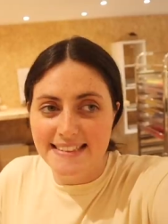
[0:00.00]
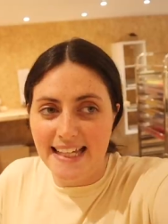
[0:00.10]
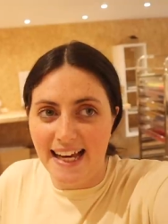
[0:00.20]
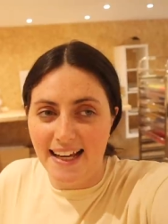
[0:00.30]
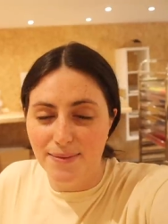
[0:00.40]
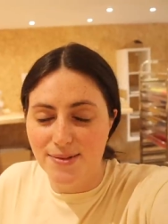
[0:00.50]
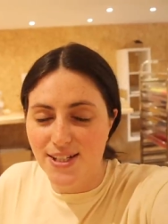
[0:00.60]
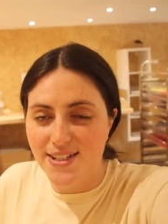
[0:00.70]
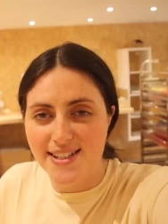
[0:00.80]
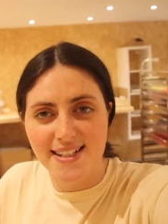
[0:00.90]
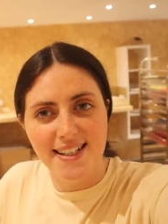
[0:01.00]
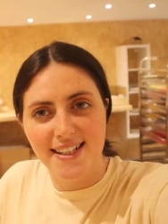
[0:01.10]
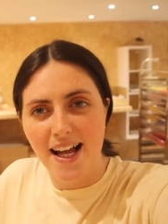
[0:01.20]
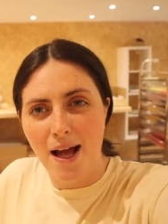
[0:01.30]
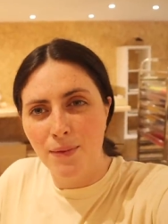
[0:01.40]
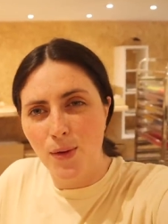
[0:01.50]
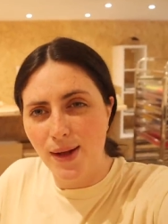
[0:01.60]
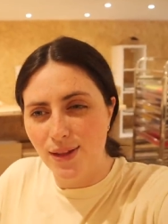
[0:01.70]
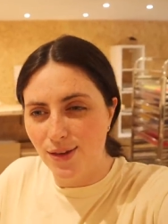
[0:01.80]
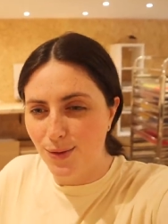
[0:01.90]
Yeah, I'm just, I'm
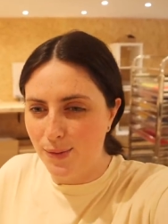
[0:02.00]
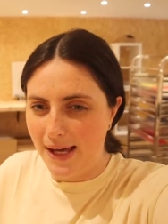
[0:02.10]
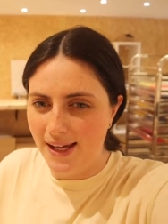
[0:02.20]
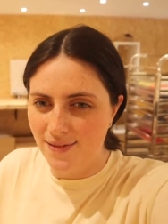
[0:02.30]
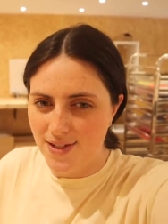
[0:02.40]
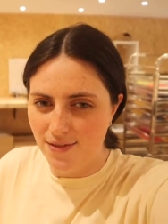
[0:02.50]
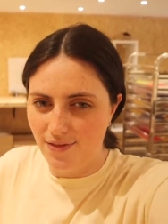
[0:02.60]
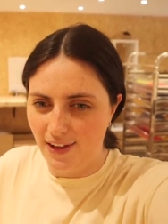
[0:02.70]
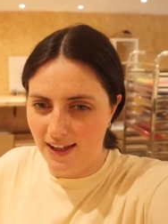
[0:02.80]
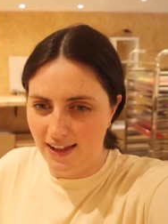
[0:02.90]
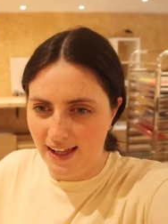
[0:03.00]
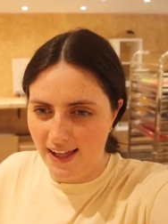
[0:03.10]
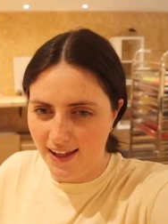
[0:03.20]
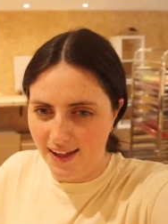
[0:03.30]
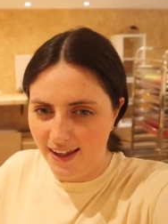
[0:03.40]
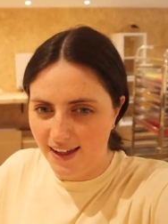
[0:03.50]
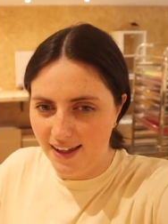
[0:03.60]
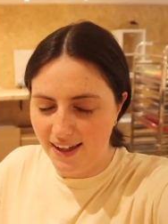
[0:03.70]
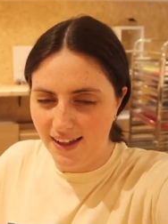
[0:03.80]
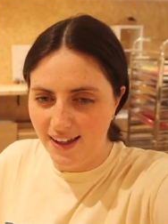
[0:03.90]
going through waves of feeling like
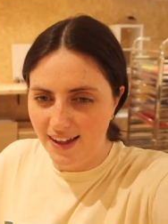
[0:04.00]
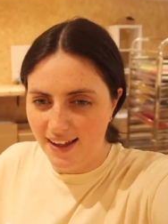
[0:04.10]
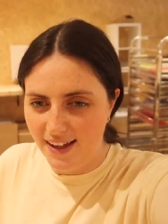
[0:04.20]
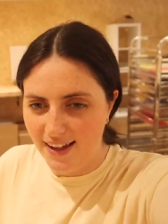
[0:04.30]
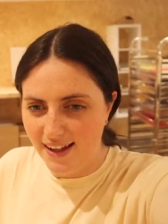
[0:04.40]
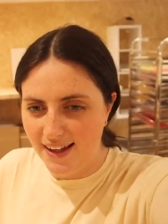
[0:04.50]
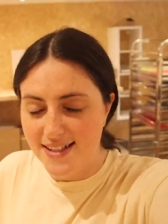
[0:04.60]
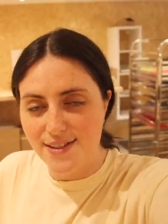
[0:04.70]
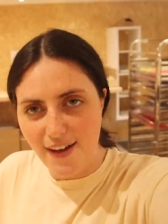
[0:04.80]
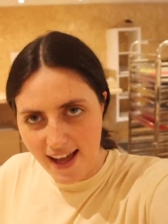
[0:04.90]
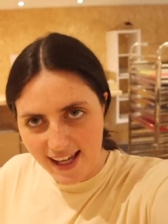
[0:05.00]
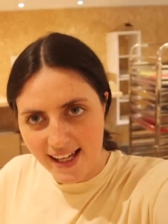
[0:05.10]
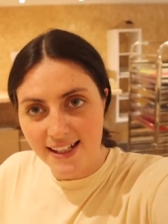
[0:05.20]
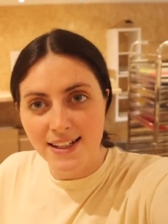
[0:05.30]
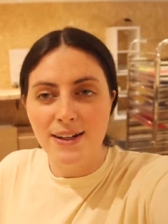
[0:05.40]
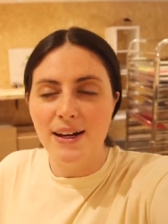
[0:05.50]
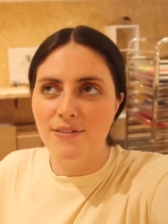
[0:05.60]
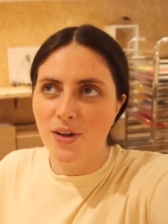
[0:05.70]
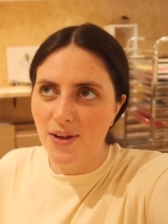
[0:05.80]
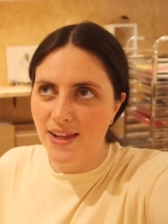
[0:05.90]
it's fine,
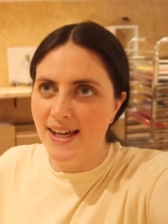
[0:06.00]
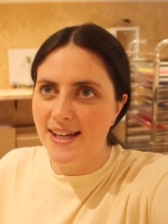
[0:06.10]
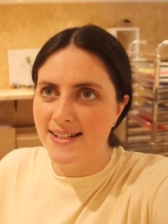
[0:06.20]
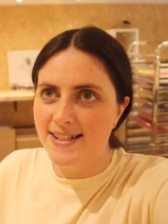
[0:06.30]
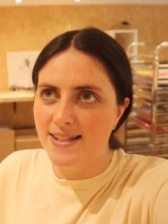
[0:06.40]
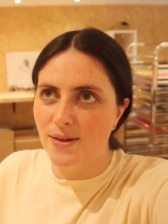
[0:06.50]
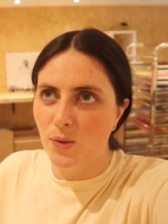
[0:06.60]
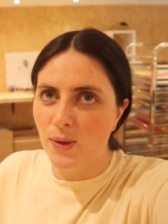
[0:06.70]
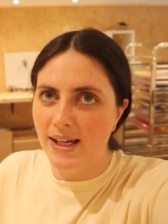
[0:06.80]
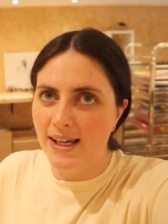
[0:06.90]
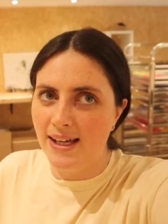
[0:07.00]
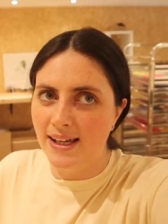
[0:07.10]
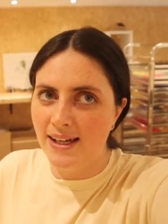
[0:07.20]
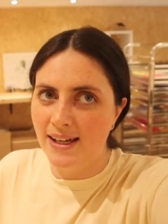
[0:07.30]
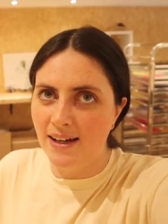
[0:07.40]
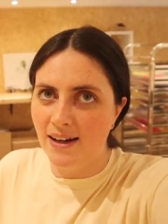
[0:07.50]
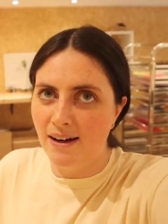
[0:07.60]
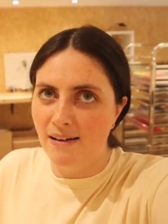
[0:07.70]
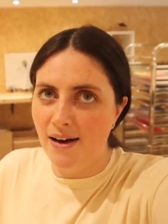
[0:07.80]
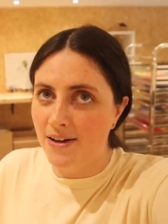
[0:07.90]
I've got this. We
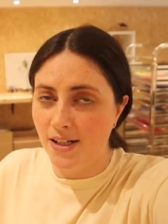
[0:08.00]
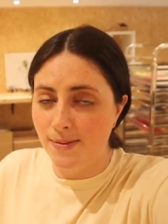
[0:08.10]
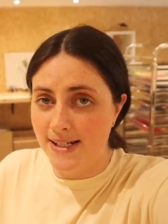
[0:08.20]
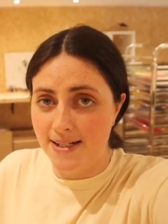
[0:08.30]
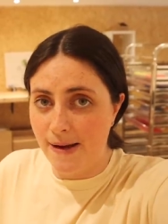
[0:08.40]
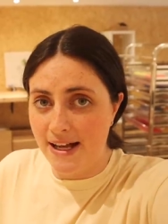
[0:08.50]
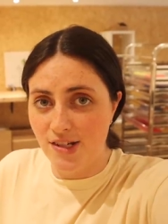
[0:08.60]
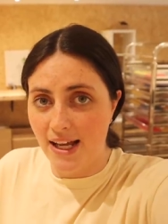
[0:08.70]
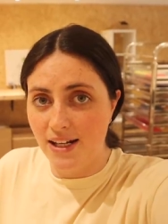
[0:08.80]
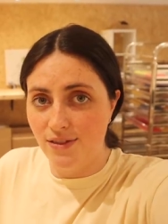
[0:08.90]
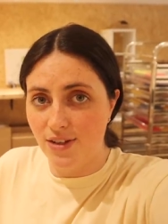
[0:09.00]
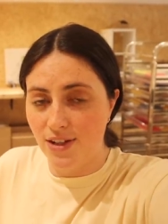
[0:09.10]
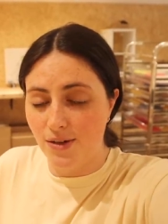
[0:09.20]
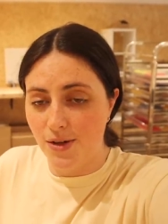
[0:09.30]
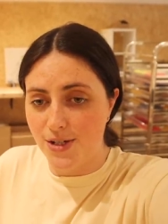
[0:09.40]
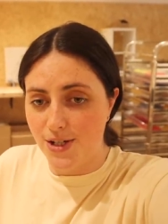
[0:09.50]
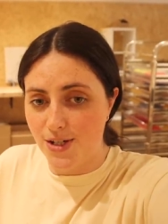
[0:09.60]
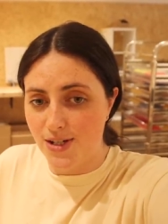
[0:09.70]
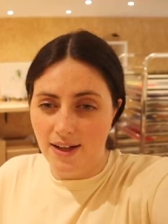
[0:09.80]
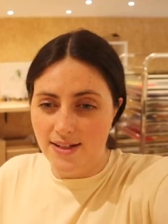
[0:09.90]
aren't going to be dispatching any of the
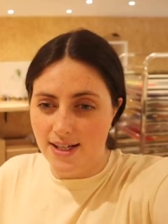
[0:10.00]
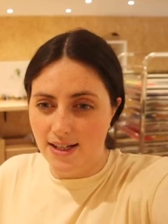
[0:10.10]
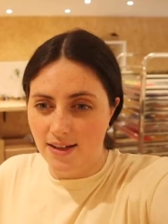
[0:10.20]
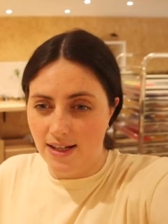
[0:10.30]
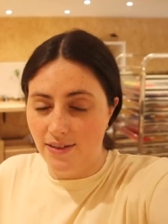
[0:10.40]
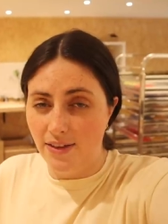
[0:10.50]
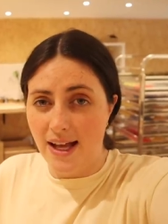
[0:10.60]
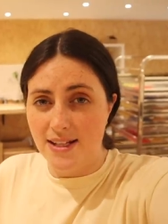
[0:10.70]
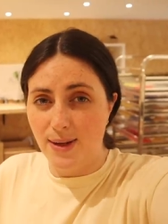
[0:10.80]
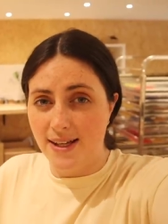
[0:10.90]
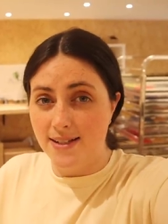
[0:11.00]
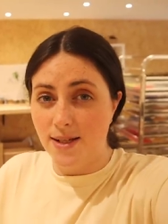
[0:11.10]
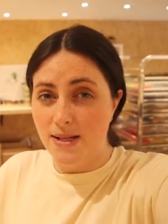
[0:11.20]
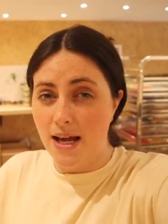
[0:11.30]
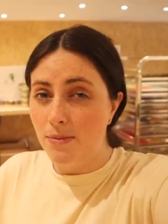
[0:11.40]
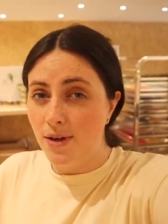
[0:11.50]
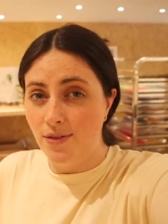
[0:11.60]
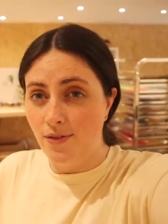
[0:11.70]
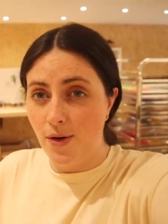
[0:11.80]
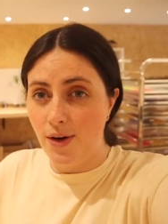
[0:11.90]
orders until kind of the last week in September
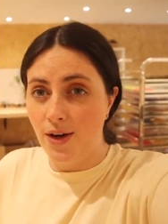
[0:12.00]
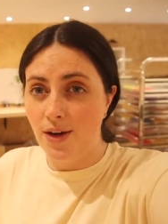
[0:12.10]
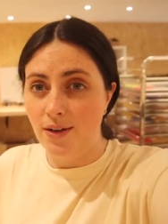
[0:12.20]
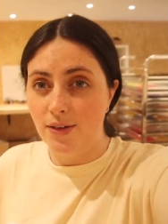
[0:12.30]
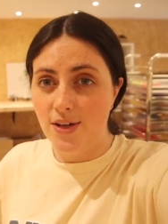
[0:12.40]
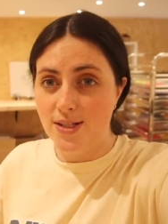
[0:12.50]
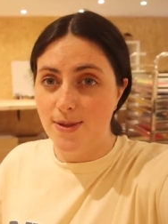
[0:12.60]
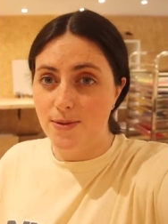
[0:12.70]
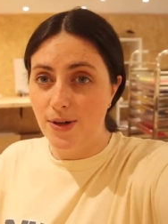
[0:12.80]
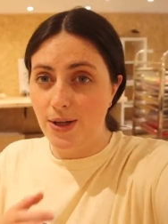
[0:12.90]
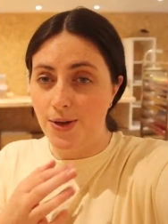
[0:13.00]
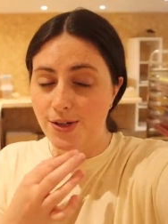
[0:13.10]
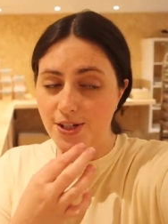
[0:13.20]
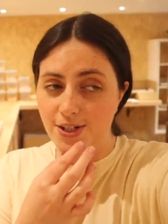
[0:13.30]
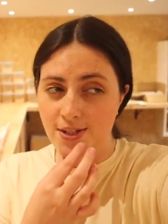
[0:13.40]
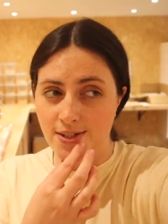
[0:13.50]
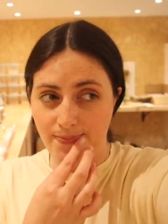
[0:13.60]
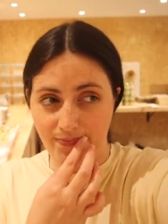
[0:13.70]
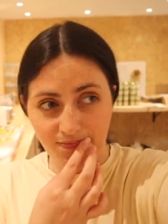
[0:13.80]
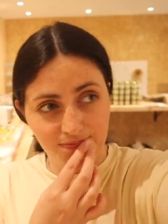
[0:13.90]
for Christmas pre-orders.